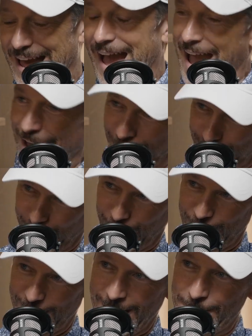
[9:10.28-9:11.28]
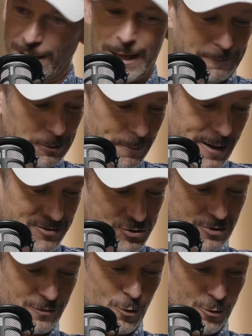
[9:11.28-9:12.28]
I asked for when I became the
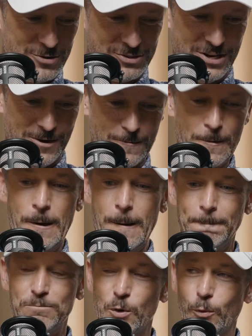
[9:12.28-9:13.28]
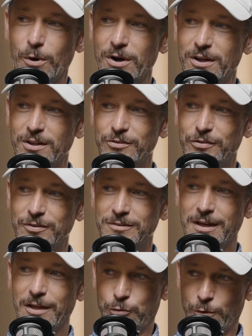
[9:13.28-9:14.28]
pastor of Cornerstone was
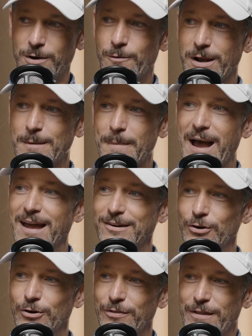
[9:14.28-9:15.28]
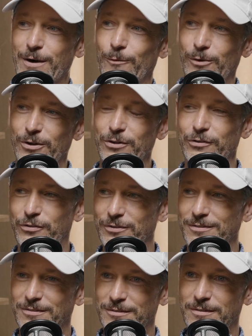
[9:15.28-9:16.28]
a 3-ring binder that was
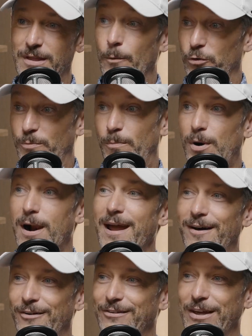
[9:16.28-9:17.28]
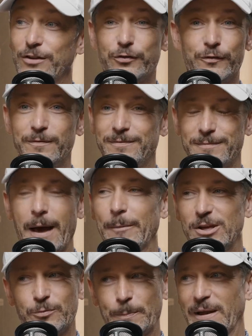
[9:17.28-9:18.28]
brown. It's
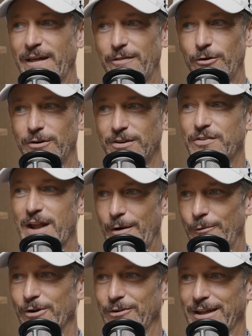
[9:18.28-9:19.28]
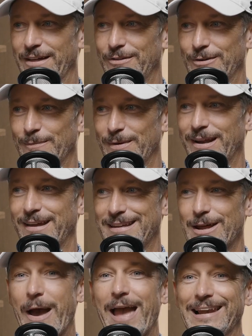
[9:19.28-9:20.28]
pleather. It's not real leather, but
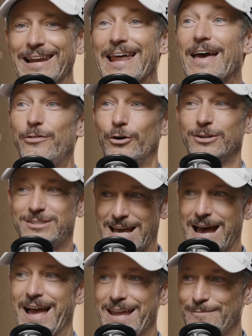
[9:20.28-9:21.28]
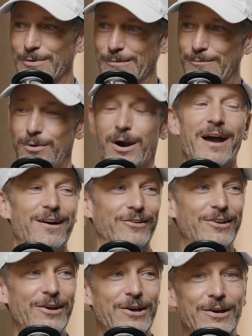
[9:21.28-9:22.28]
a leather type
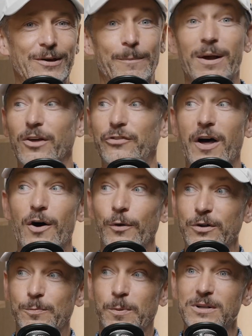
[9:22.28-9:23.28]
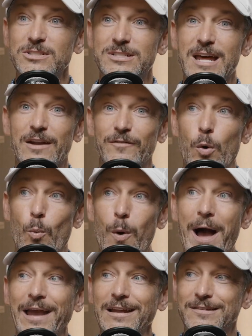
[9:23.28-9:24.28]
brown, because I always preached out of a
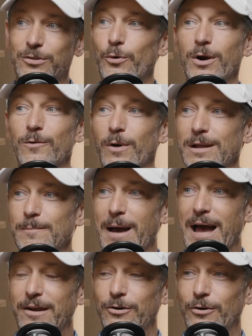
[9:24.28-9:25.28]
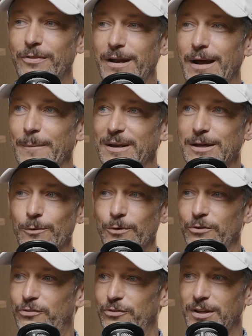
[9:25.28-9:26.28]
white 3-ring binder
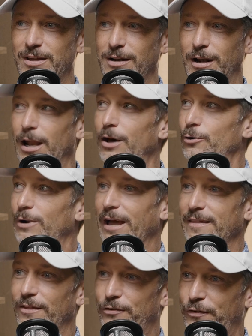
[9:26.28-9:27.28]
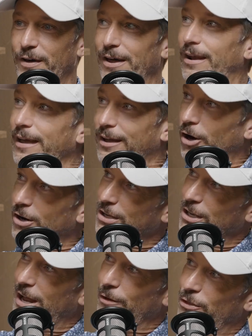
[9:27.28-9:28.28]
that, it glowed like the sun, like our,
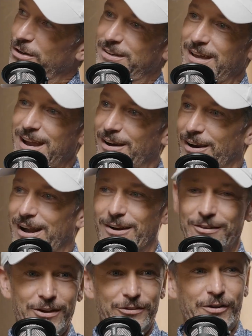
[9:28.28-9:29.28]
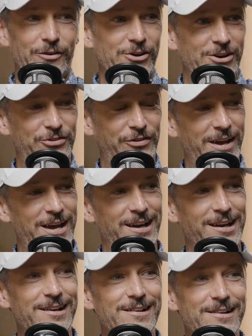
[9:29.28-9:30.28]
the deer here that's on our set.
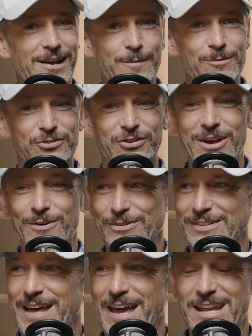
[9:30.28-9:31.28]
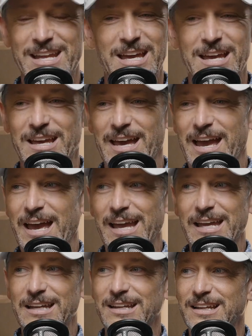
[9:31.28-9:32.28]
And Michelle was like,
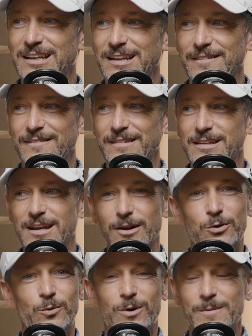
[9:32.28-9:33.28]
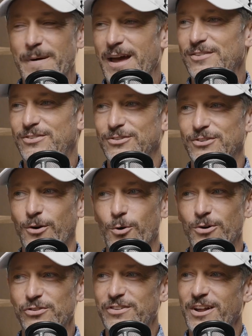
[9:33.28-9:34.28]
hey, we're the pastors at
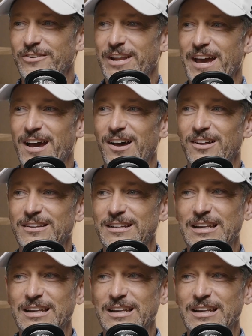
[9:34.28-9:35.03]
Cornerstone now.